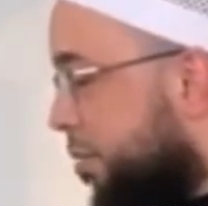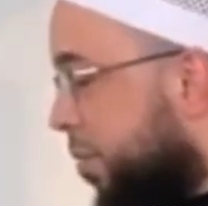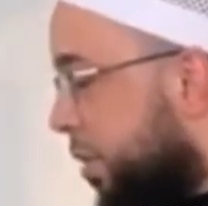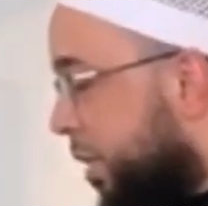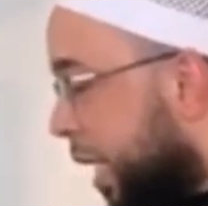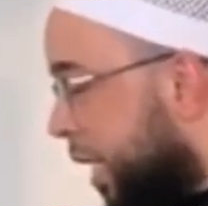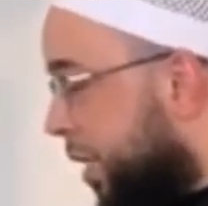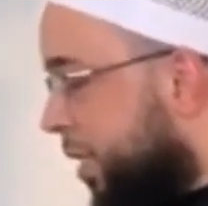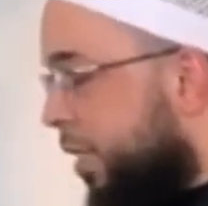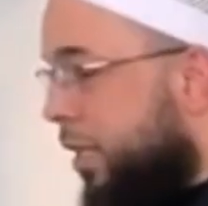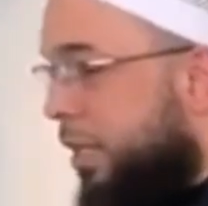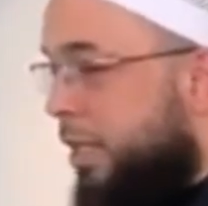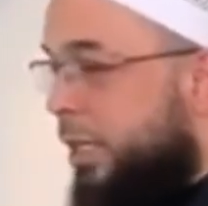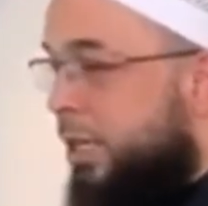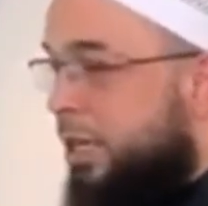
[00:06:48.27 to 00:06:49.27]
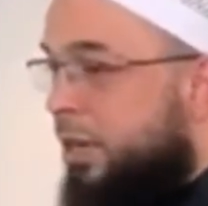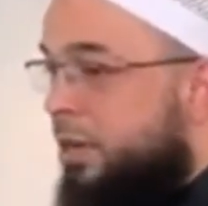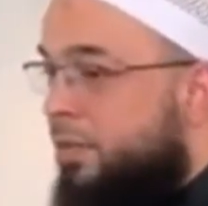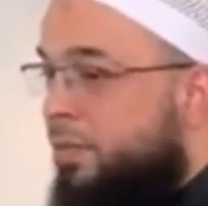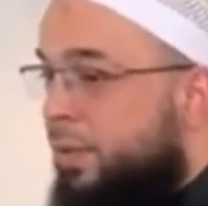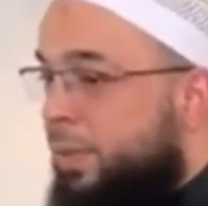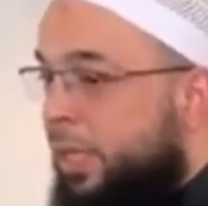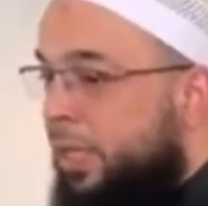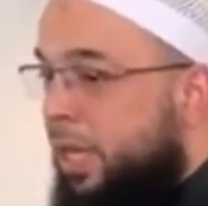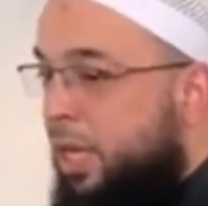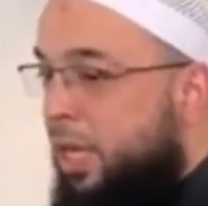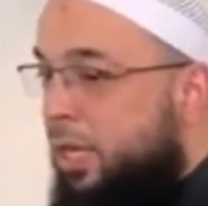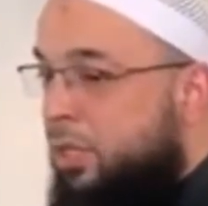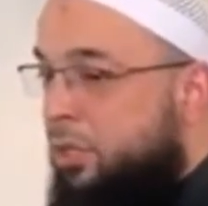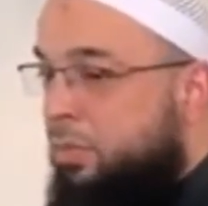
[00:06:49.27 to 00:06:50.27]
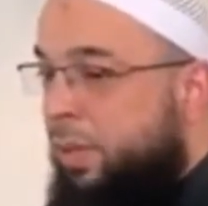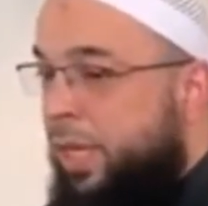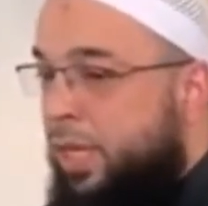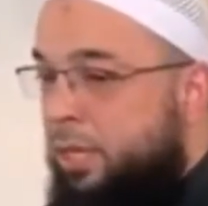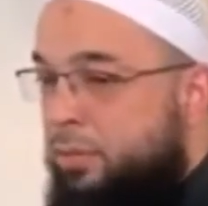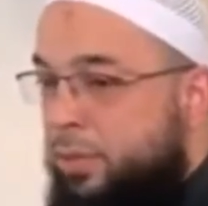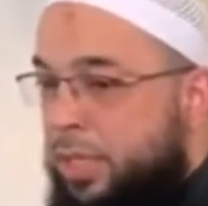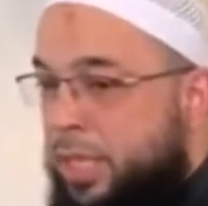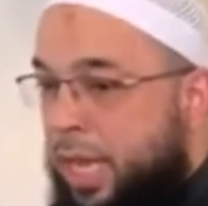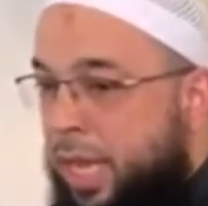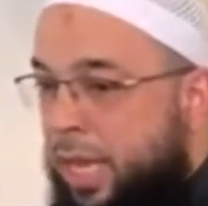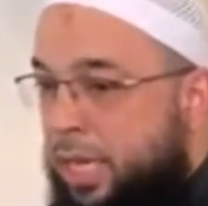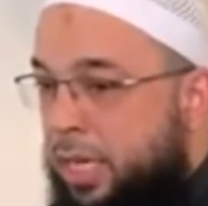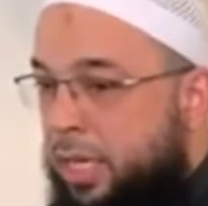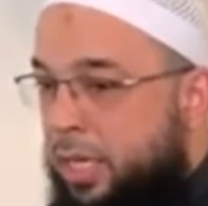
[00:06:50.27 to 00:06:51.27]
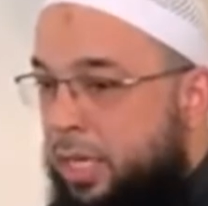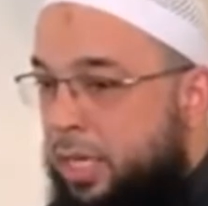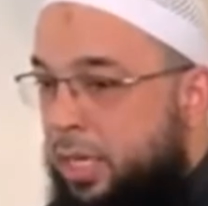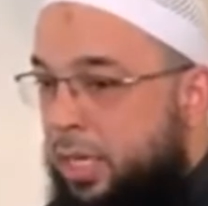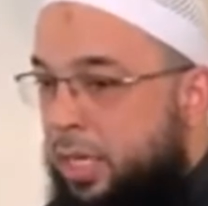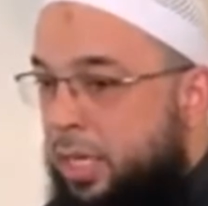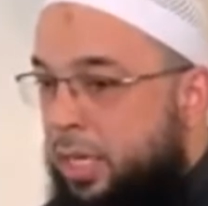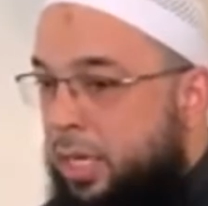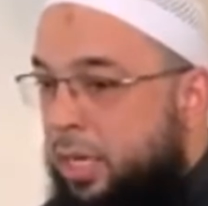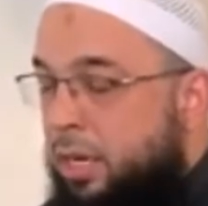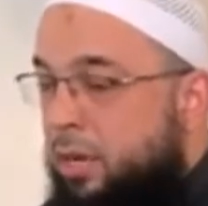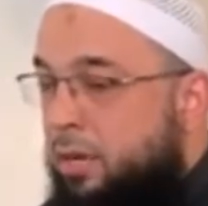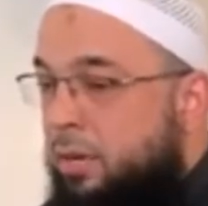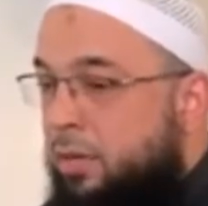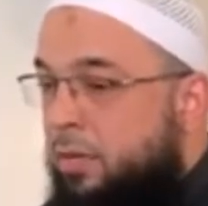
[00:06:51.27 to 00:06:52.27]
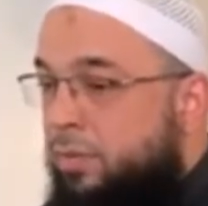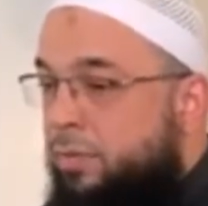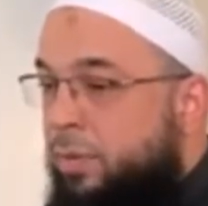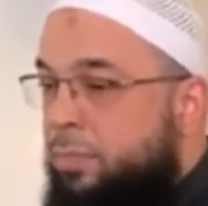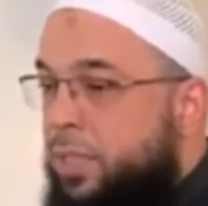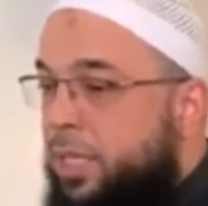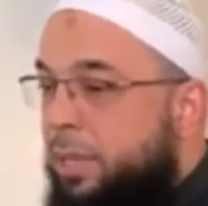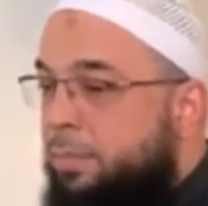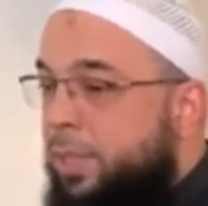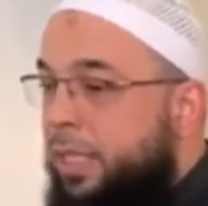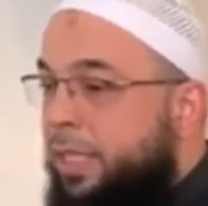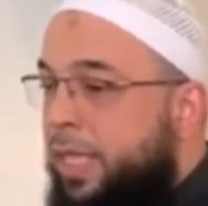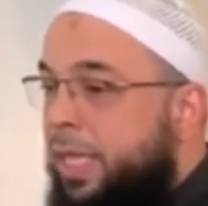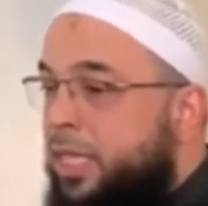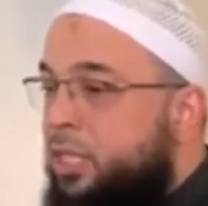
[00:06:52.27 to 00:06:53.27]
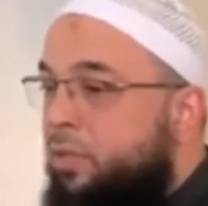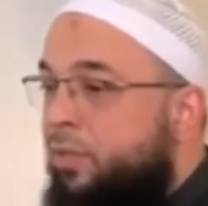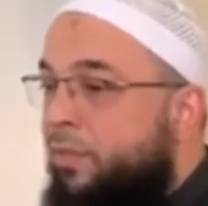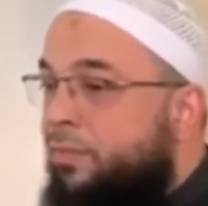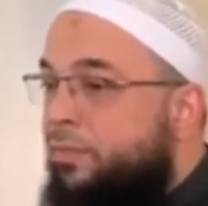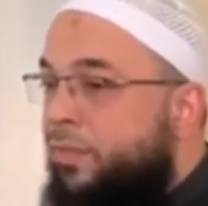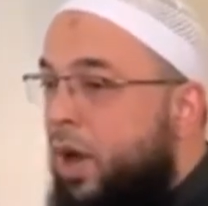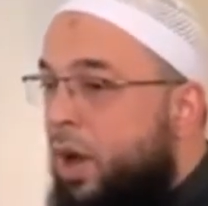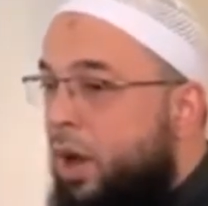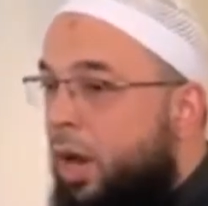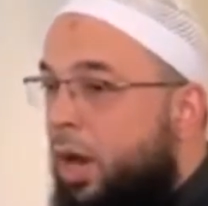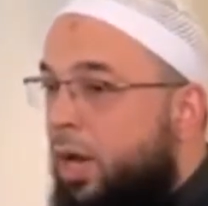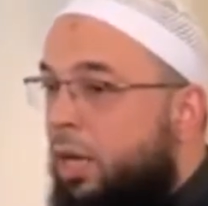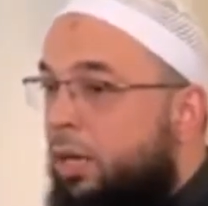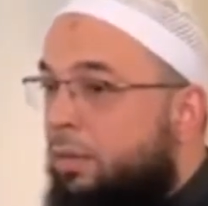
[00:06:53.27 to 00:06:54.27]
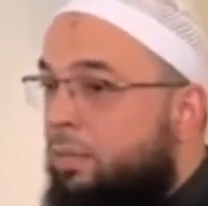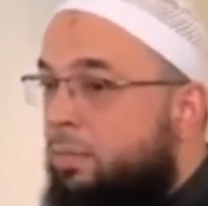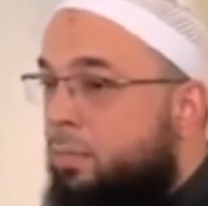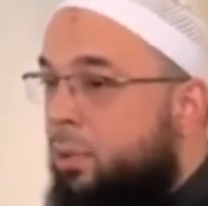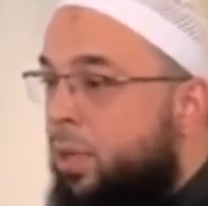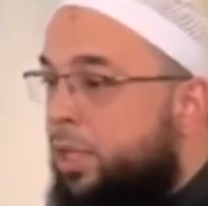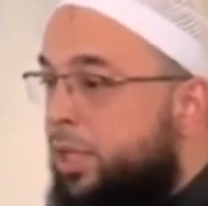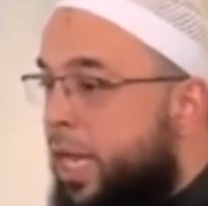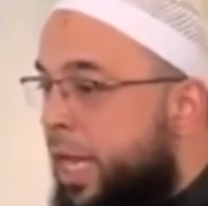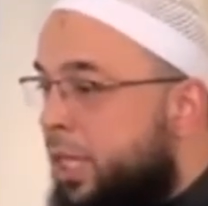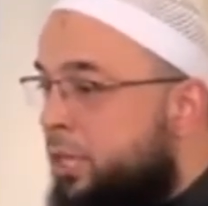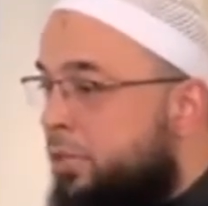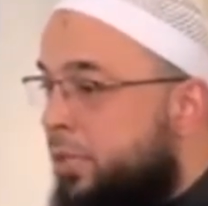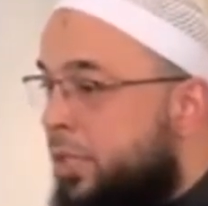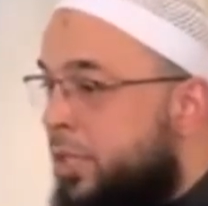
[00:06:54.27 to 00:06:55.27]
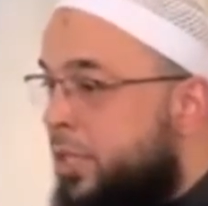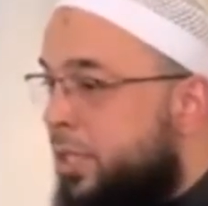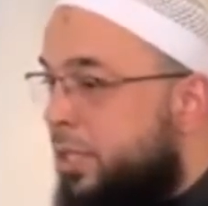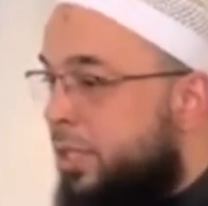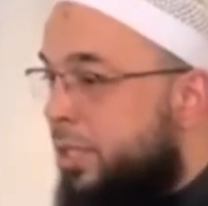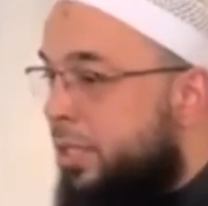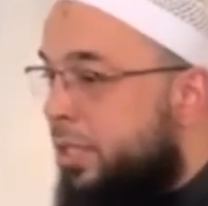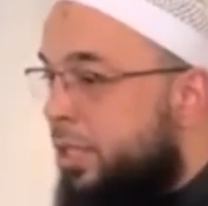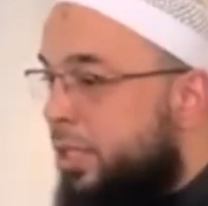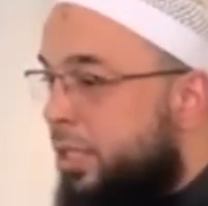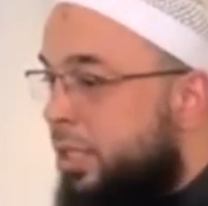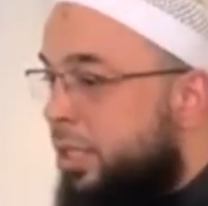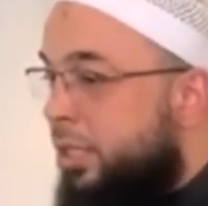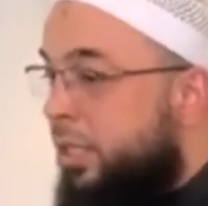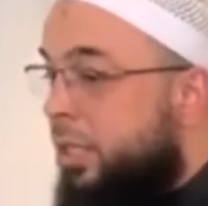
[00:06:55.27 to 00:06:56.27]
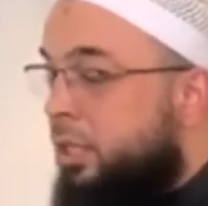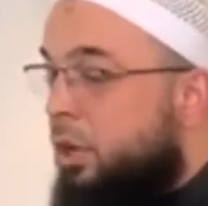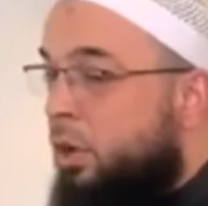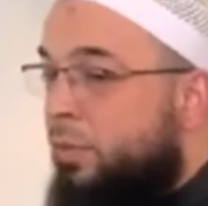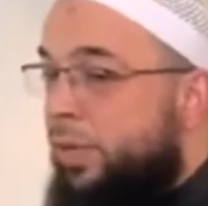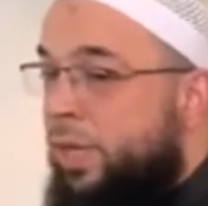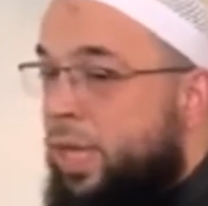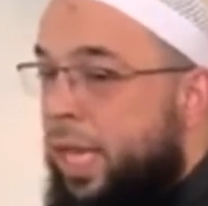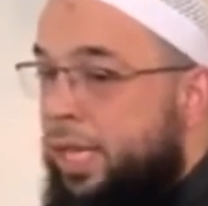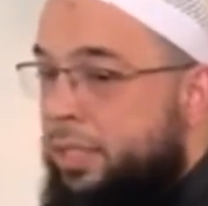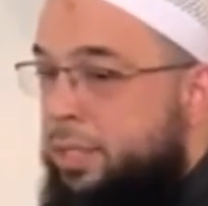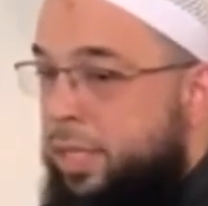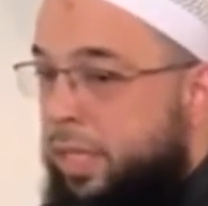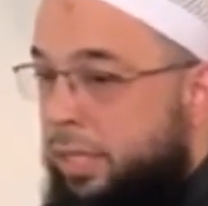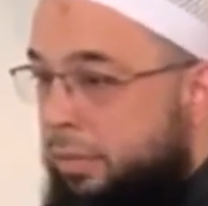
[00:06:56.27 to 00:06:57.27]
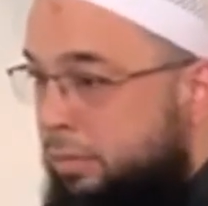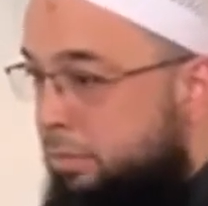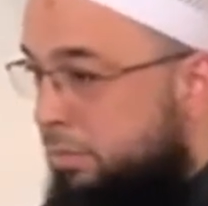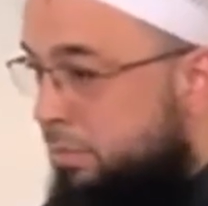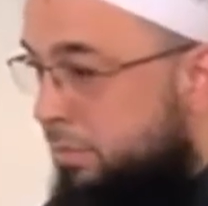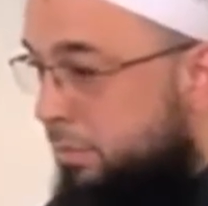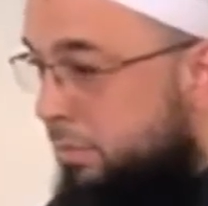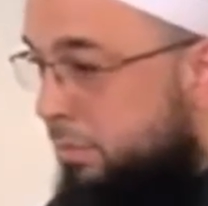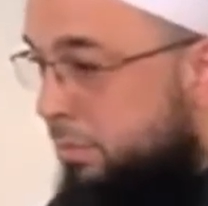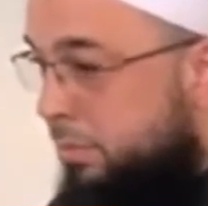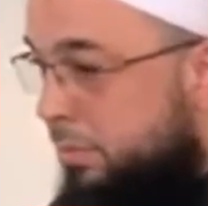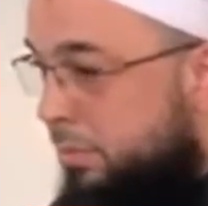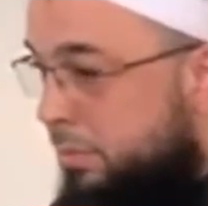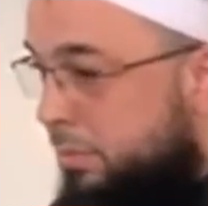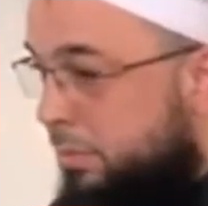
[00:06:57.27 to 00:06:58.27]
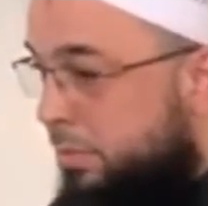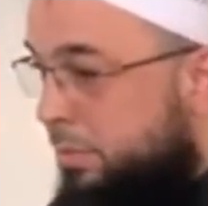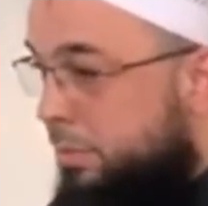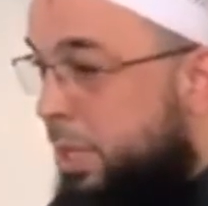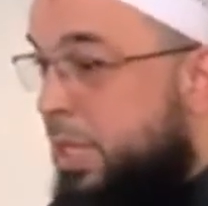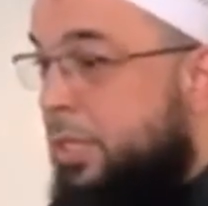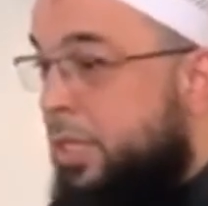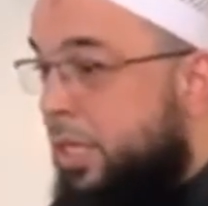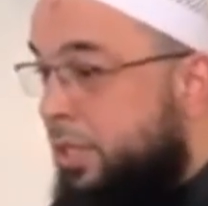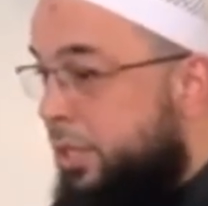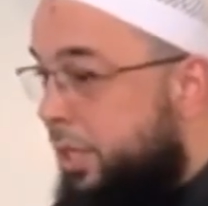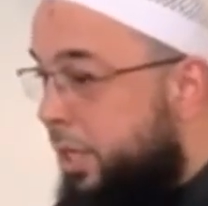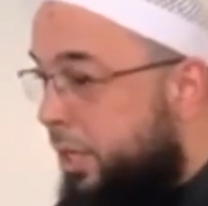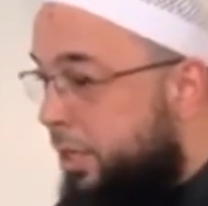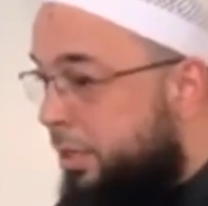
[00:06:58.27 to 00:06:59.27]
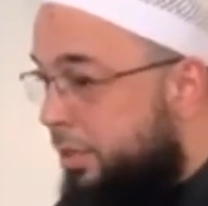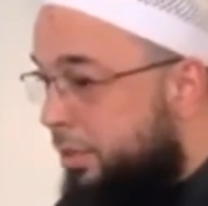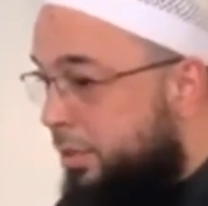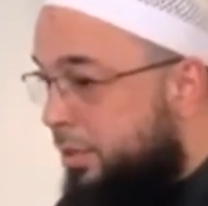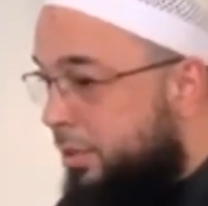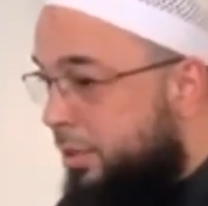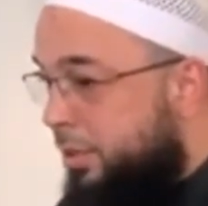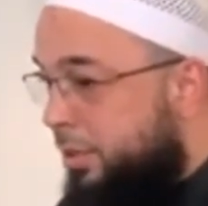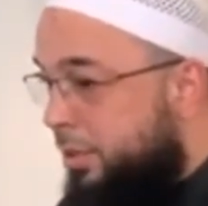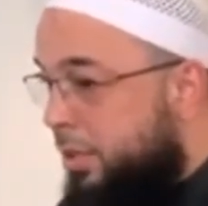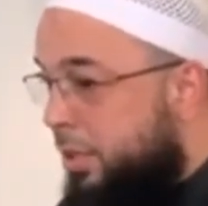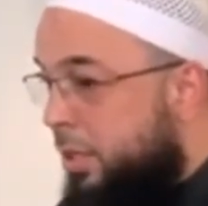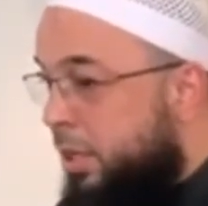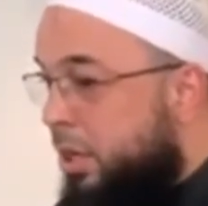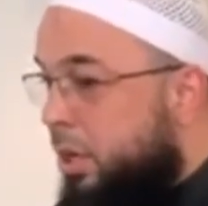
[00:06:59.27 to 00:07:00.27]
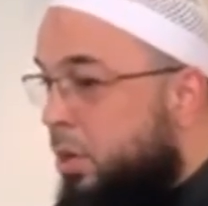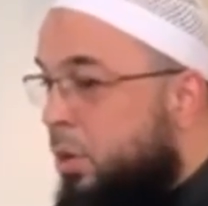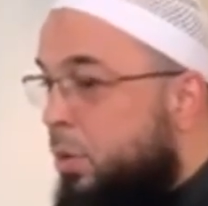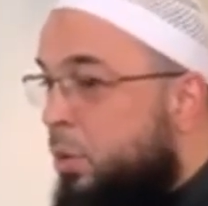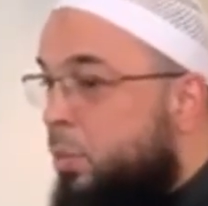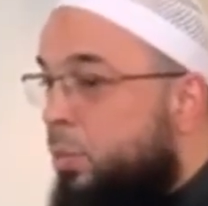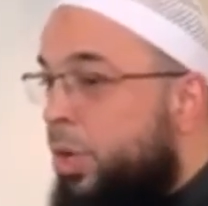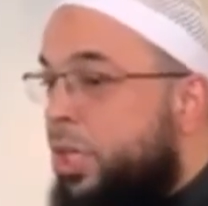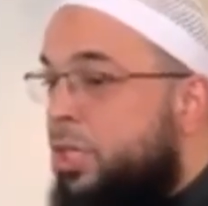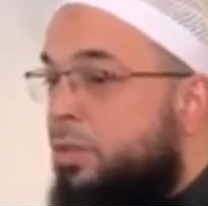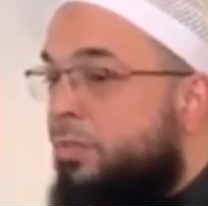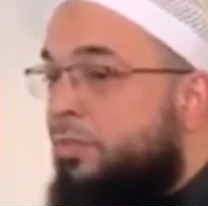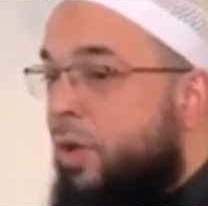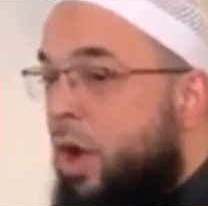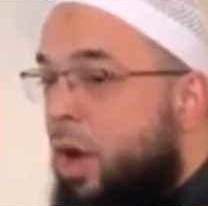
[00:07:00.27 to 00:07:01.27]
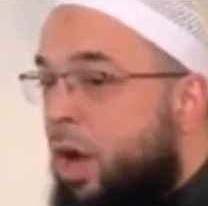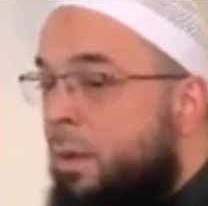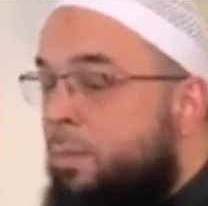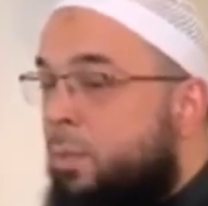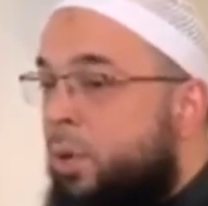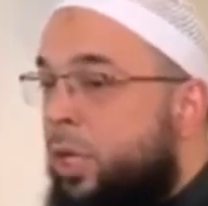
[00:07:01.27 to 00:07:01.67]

protection from Allah subhanahu wa ta'ala from something that is far more dangerous than COVID 19. Pay attention here. What is far